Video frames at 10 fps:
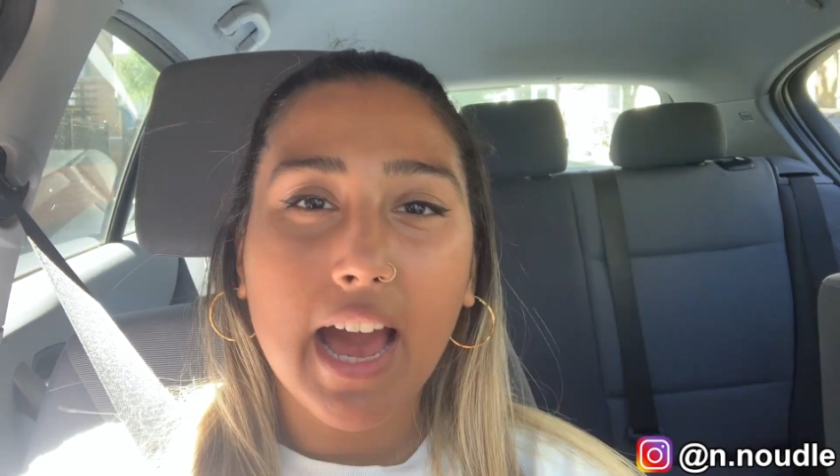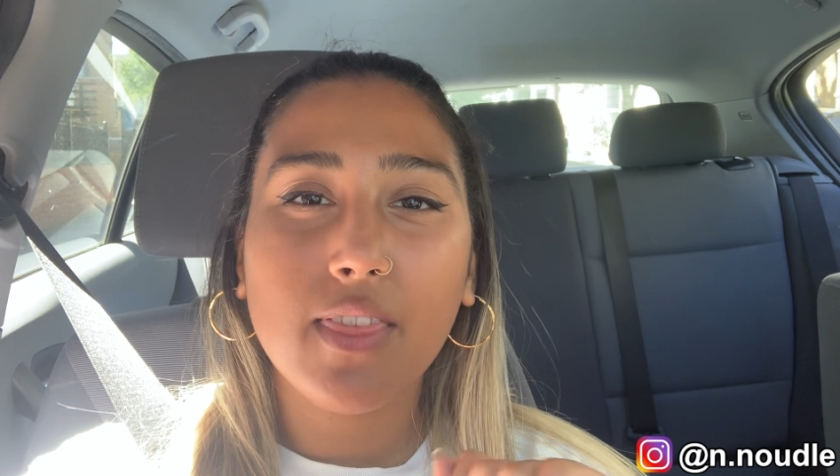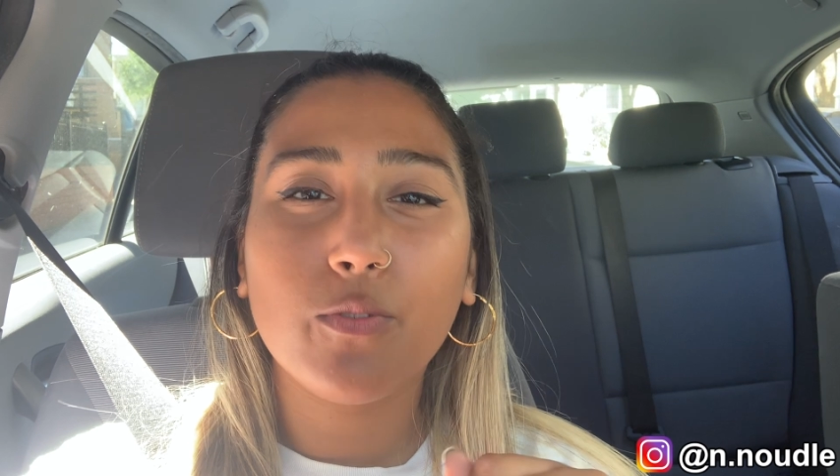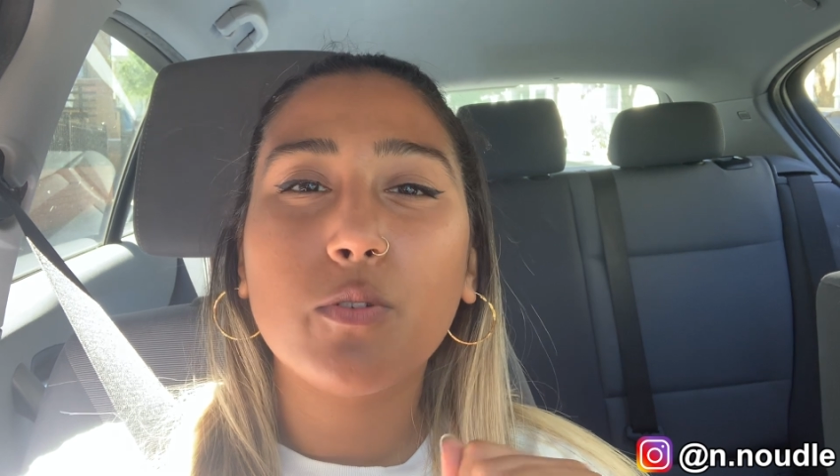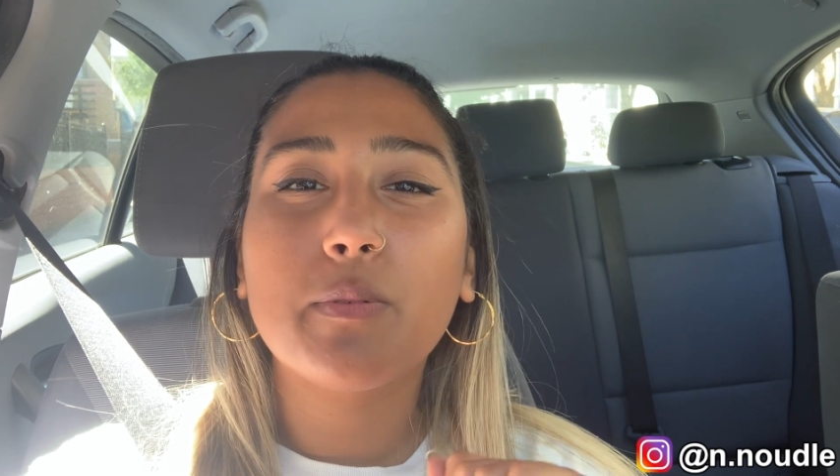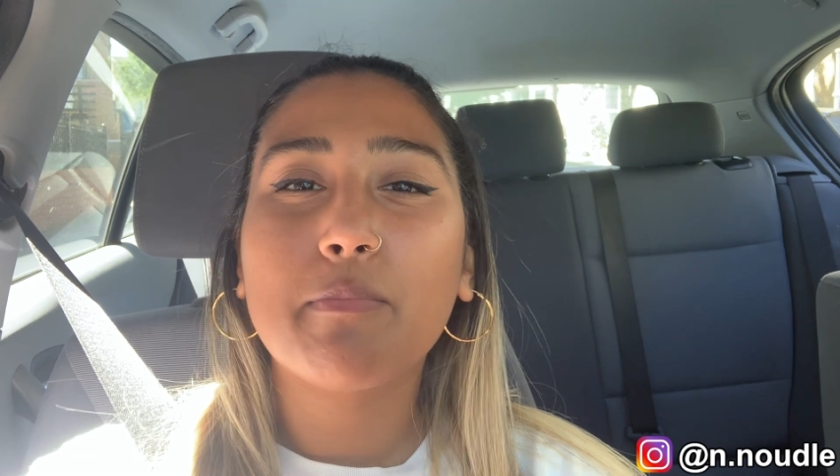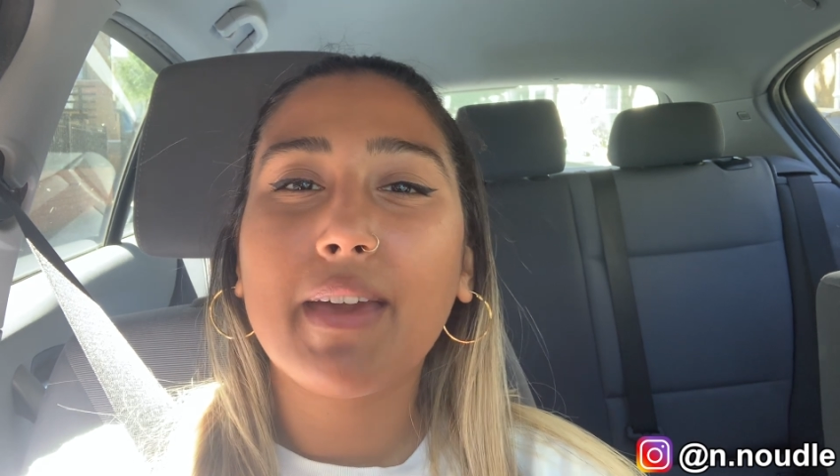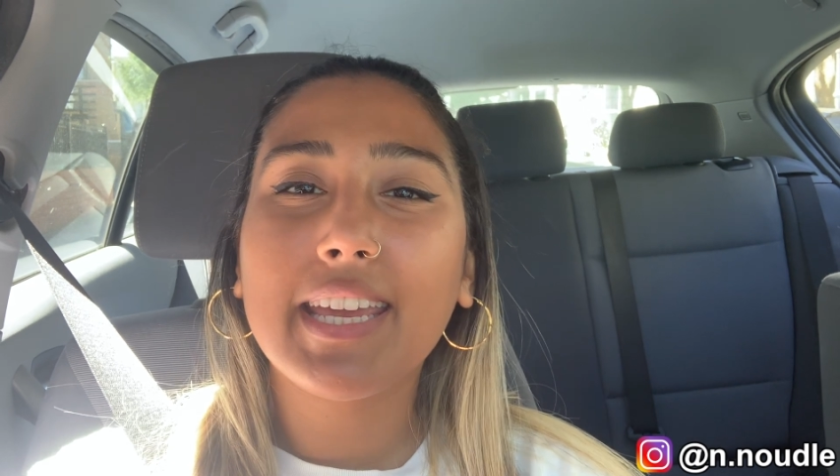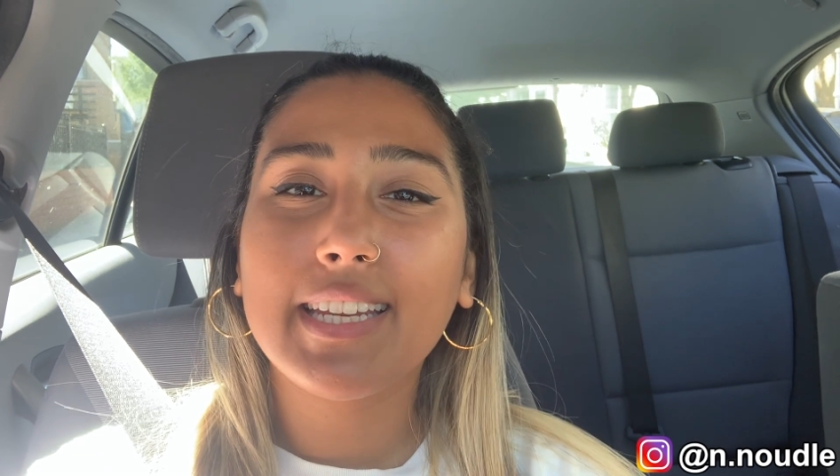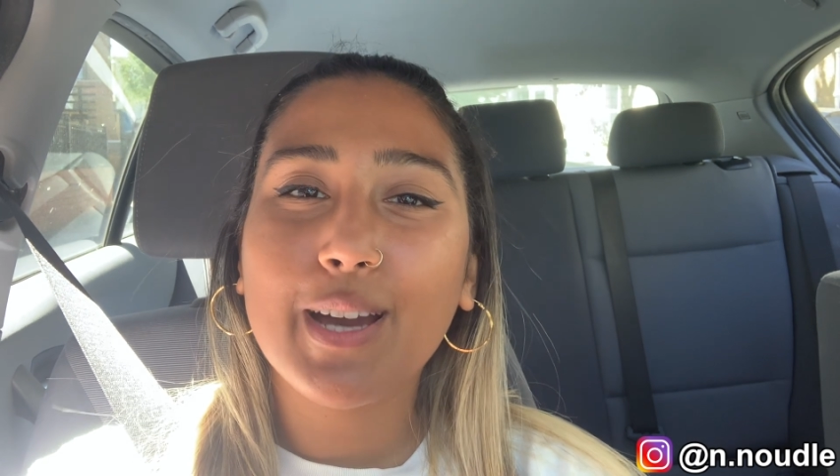and then we'll be
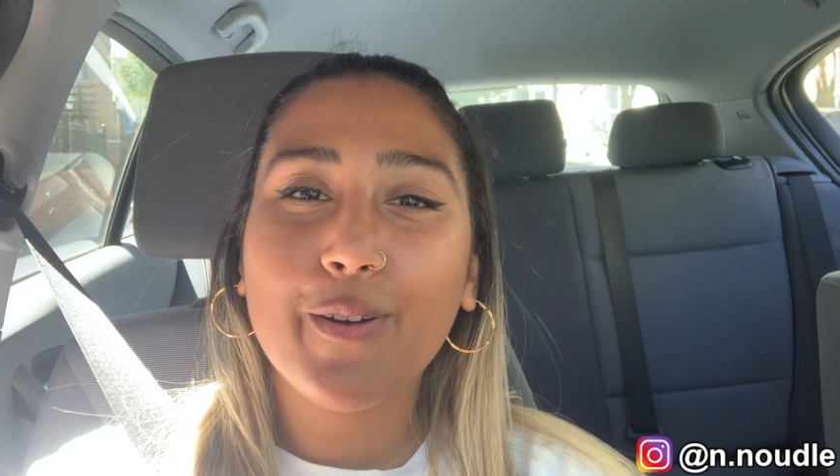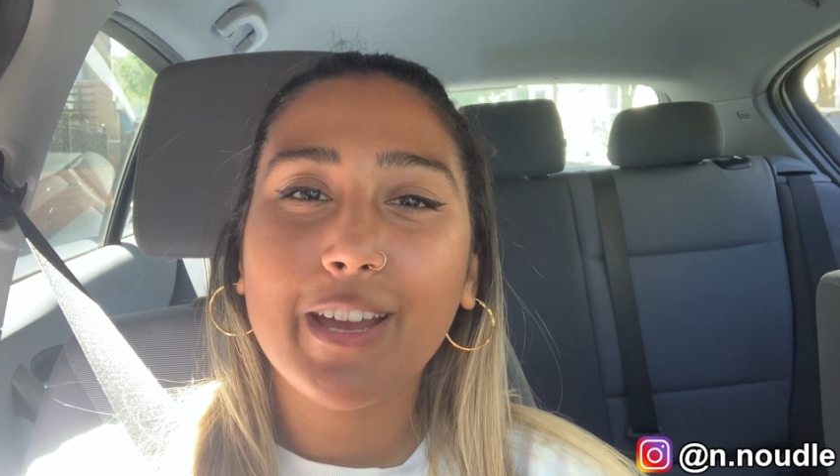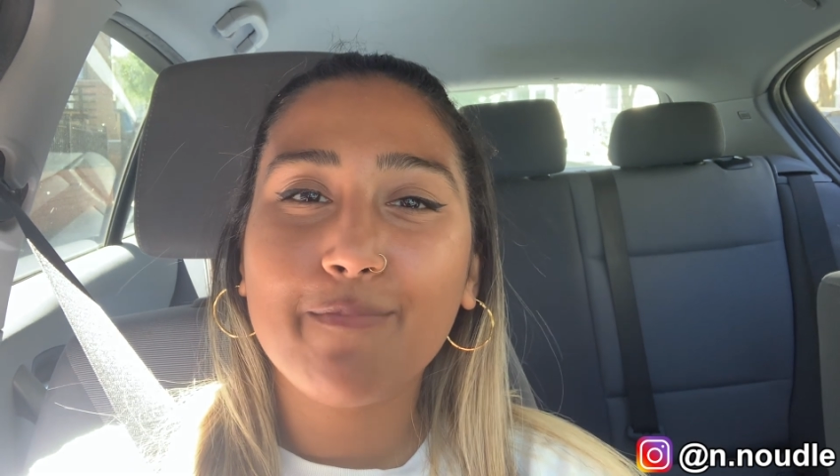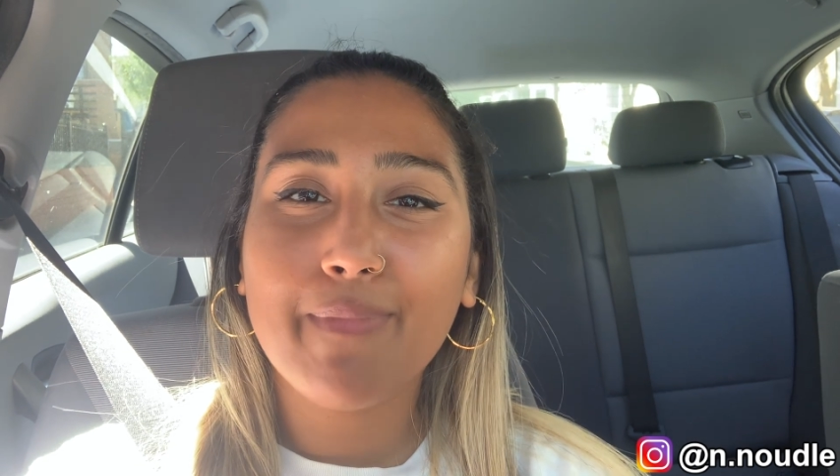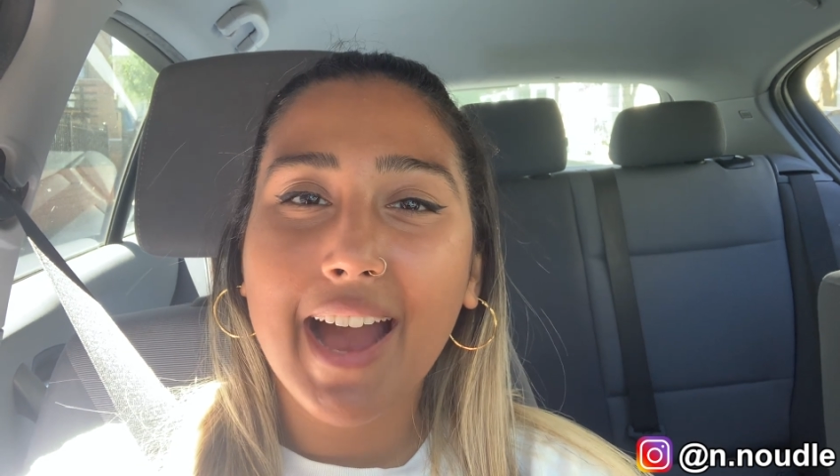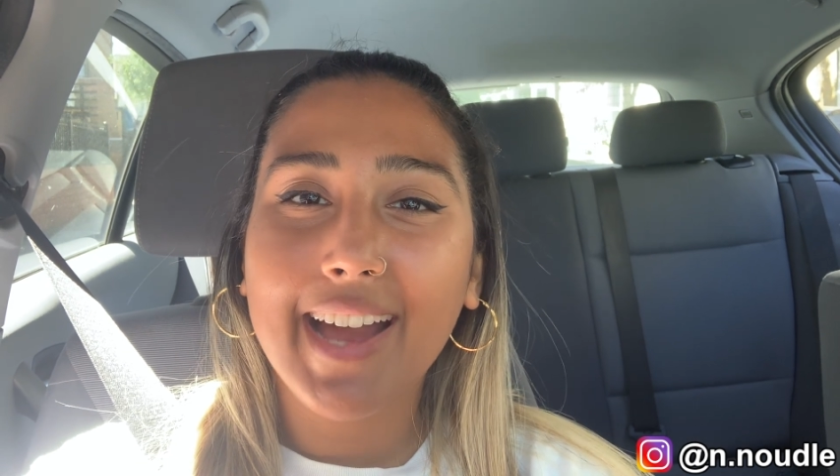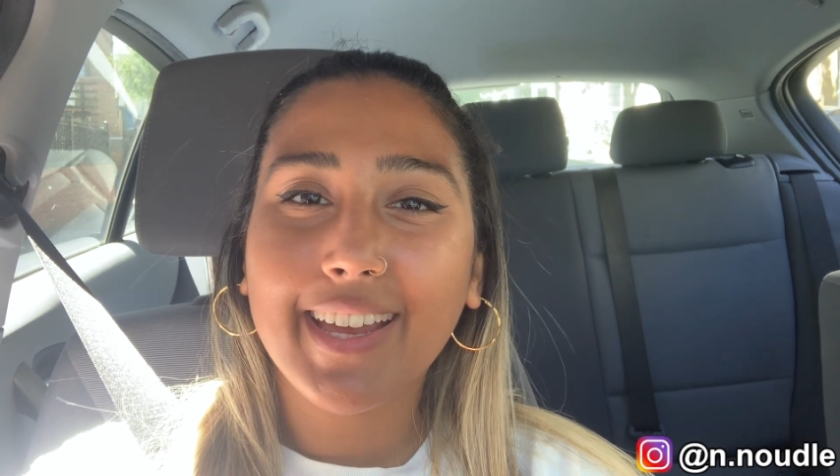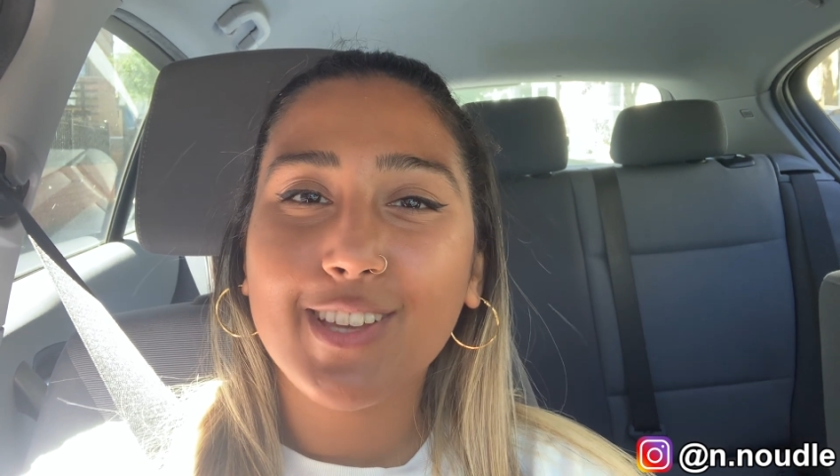making our way back